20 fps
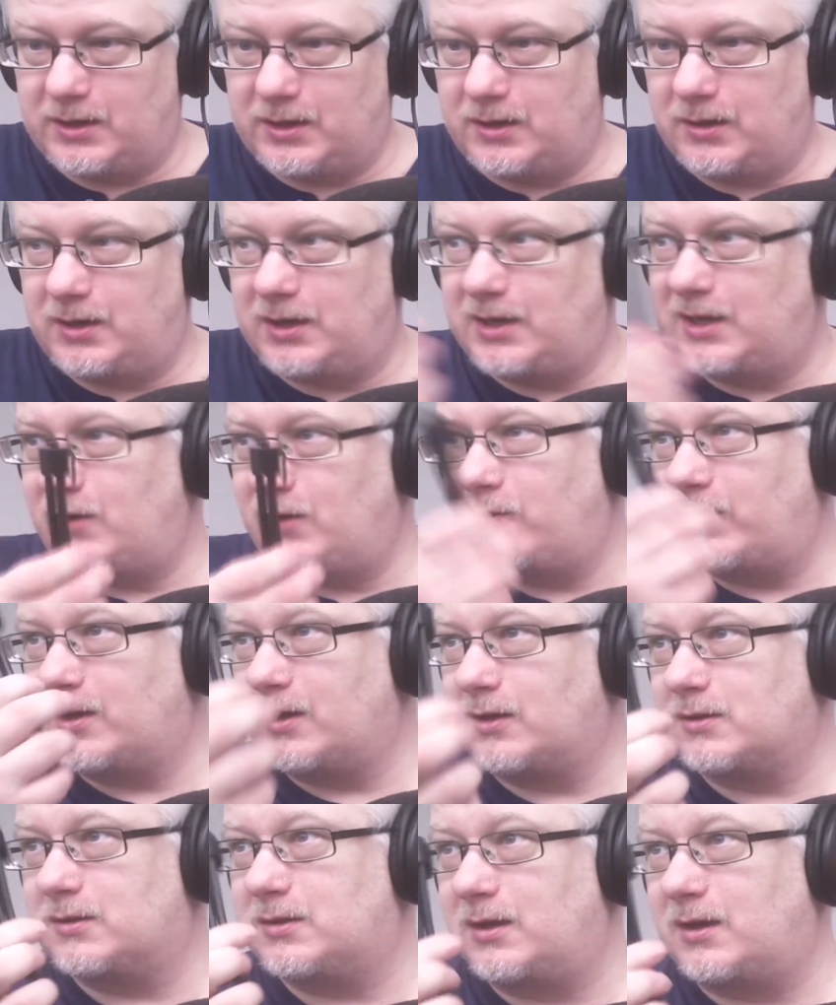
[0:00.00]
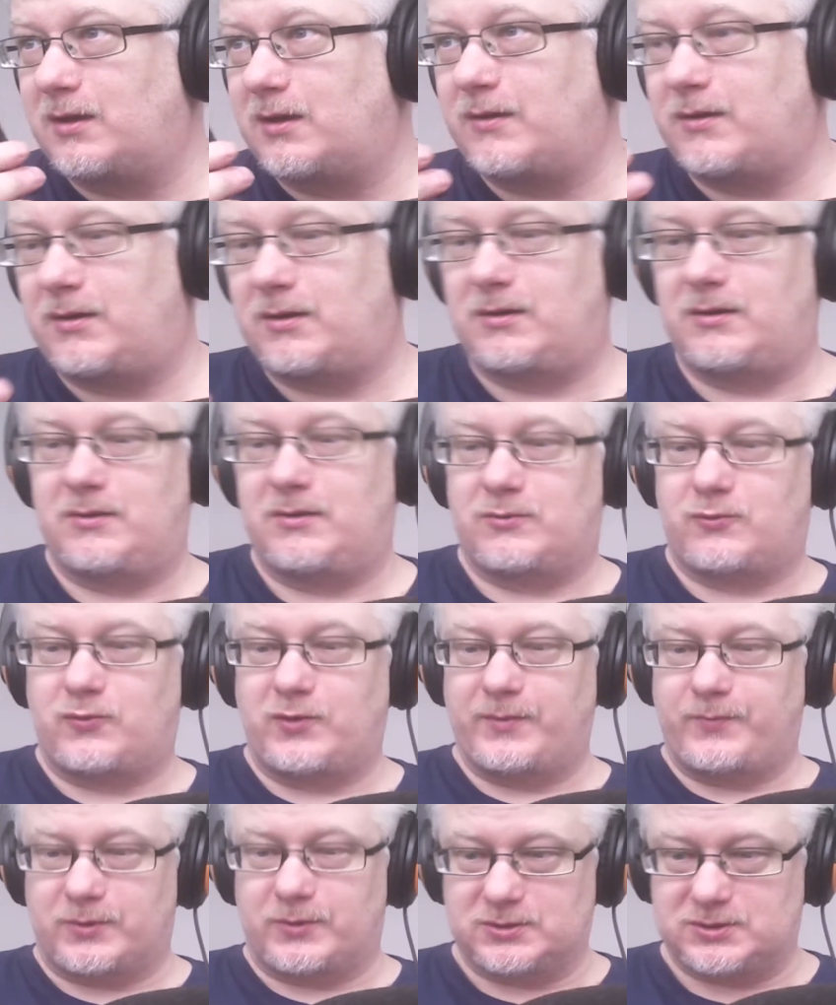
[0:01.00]
here we got a
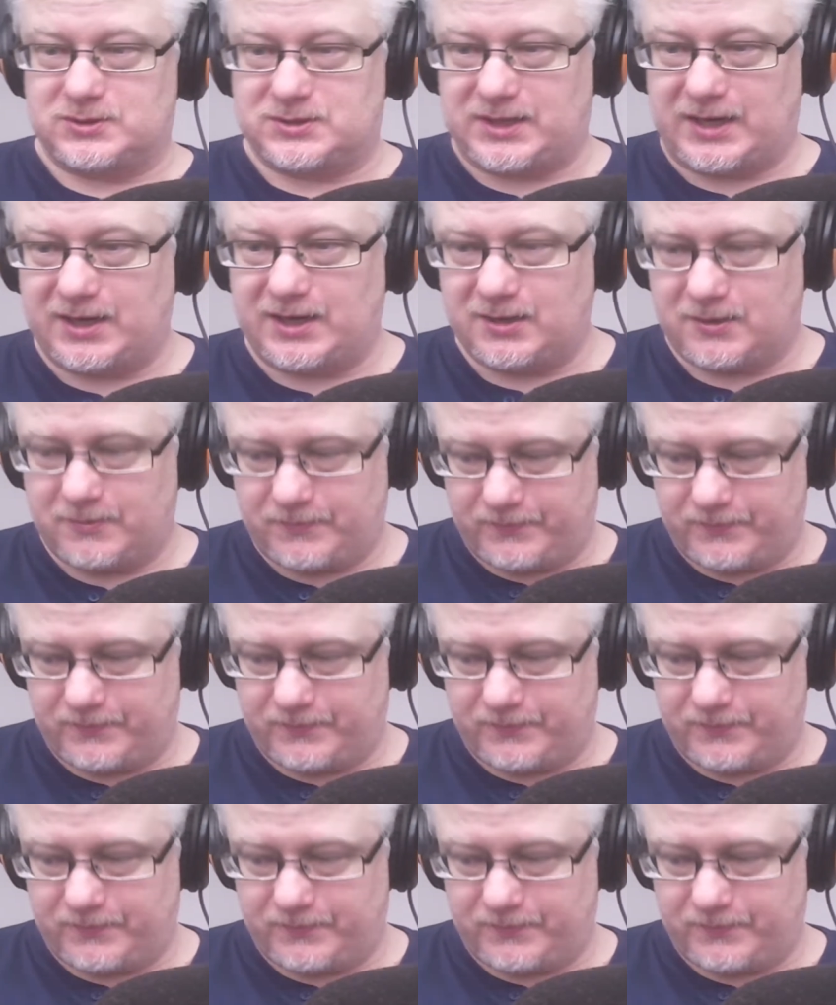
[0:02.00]
tripod stand,